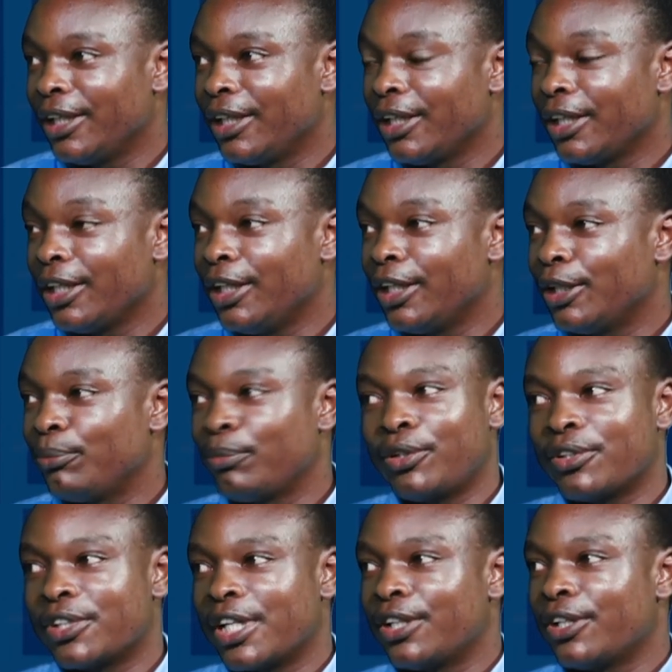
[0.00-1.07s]
Yeah,
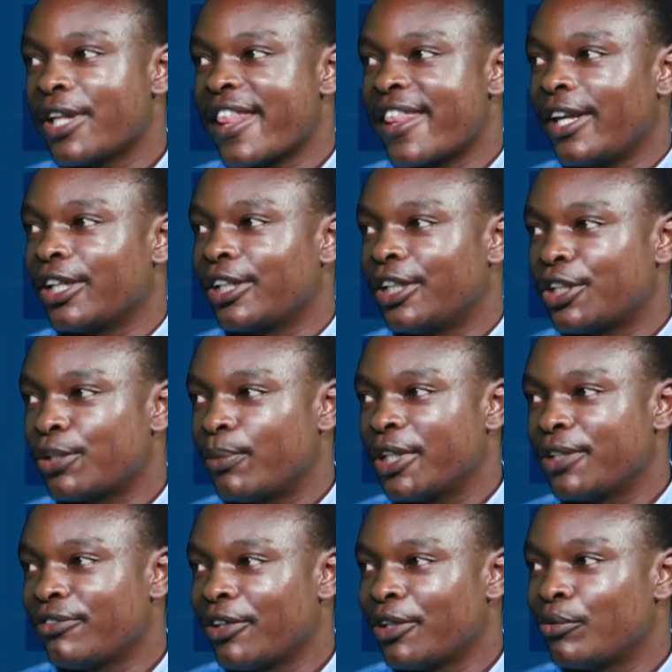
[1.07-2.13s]
because I don't think the
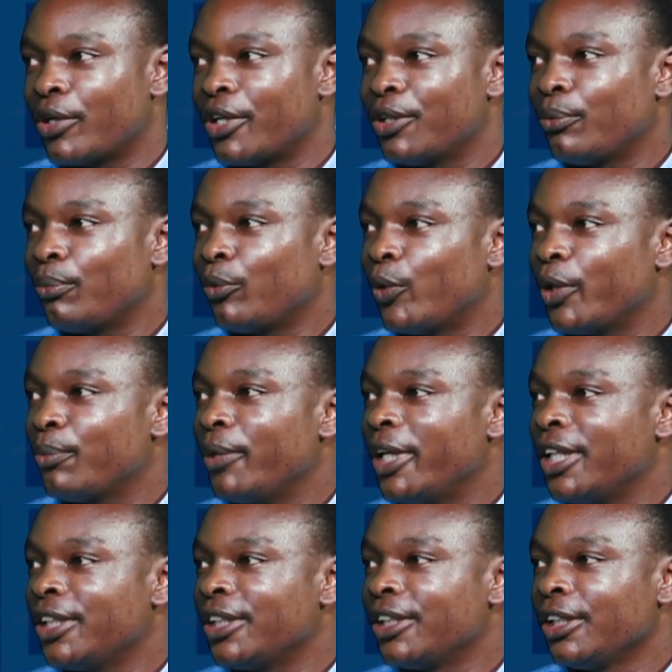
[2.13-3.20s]
smartphones were
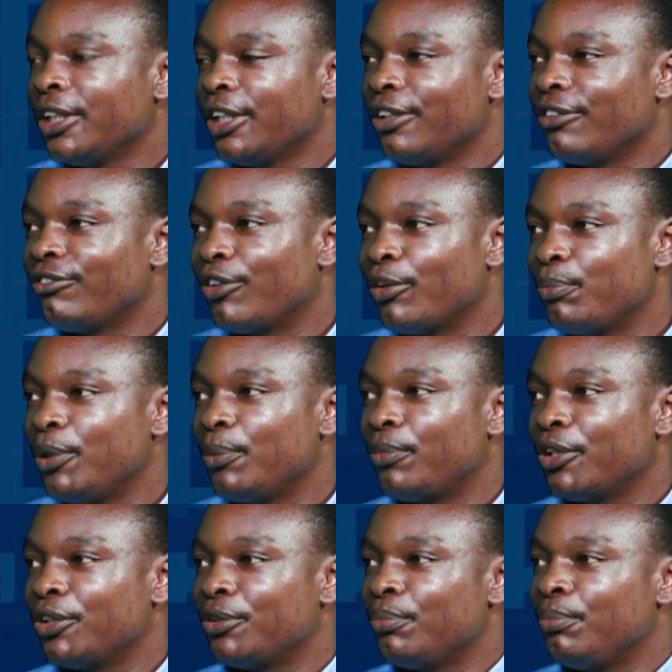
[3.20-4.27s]
made for
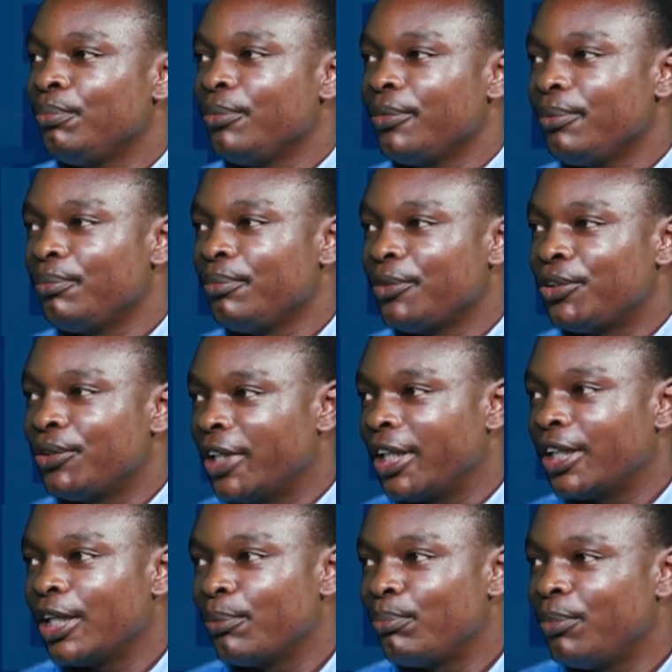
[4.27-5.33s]
people to
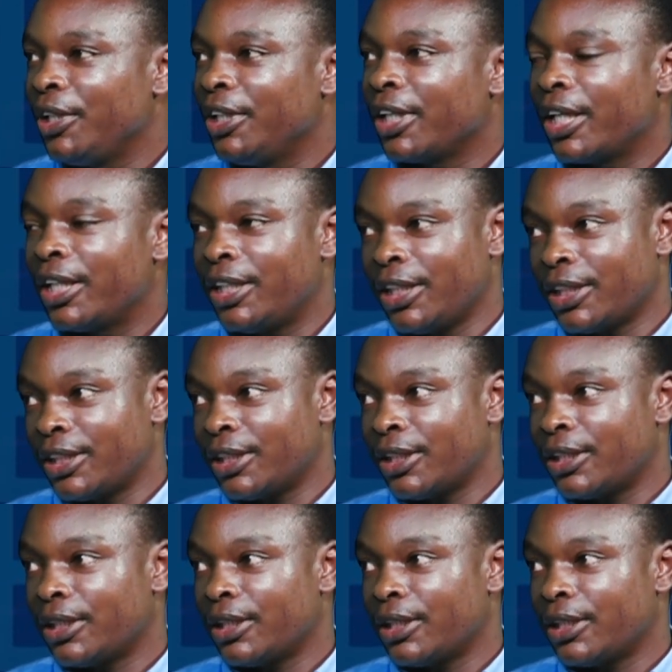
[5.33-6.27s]
end up being addicted.